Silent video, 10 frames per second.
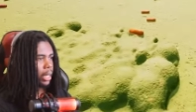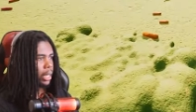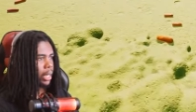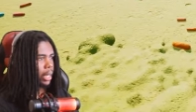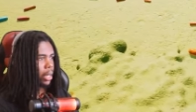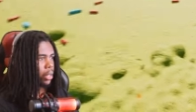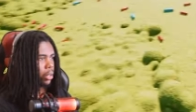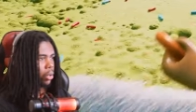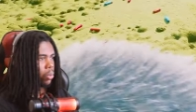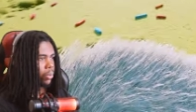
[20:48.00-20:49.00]
I need to get
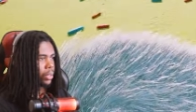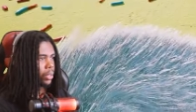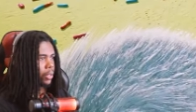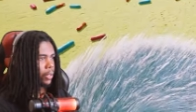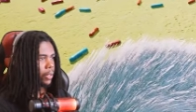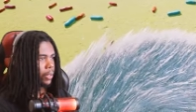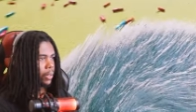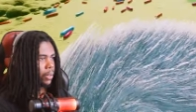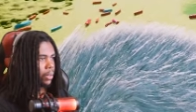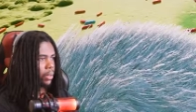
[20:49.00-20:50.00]
close.
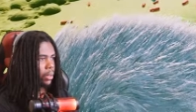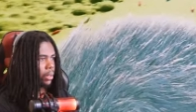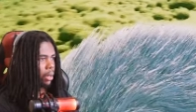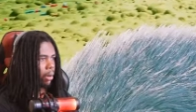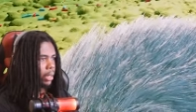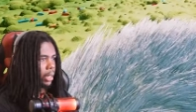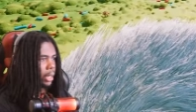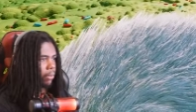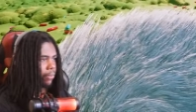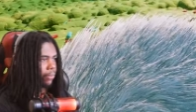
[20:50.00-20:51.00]
Y'all need to
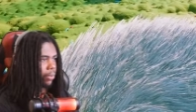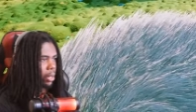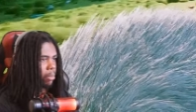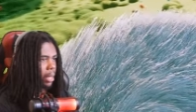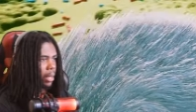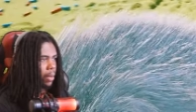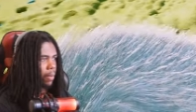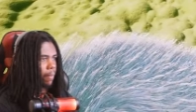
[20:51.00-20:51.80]
get in front of me.